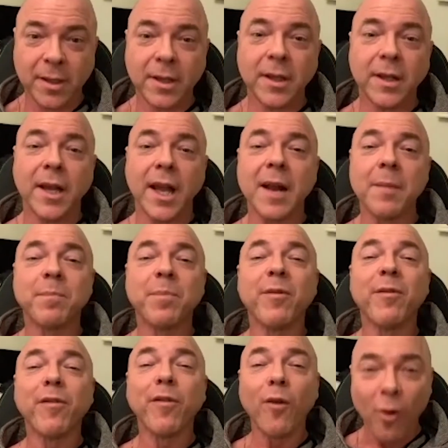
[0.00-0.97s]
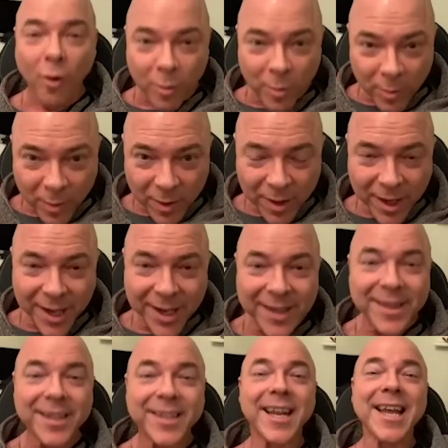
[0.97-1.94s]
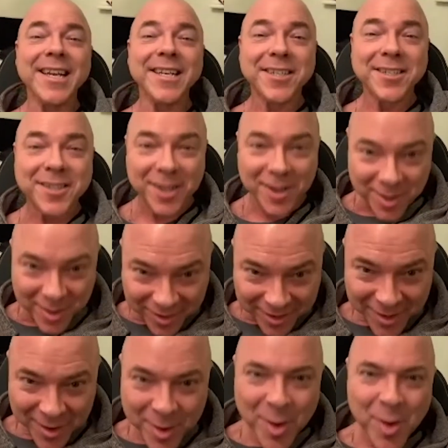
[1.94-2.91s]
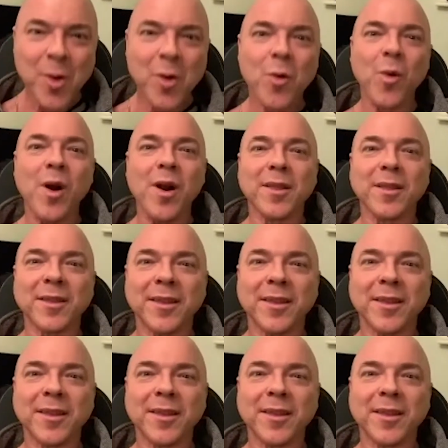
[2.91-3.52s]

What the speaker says: And perform in the Danger Zone with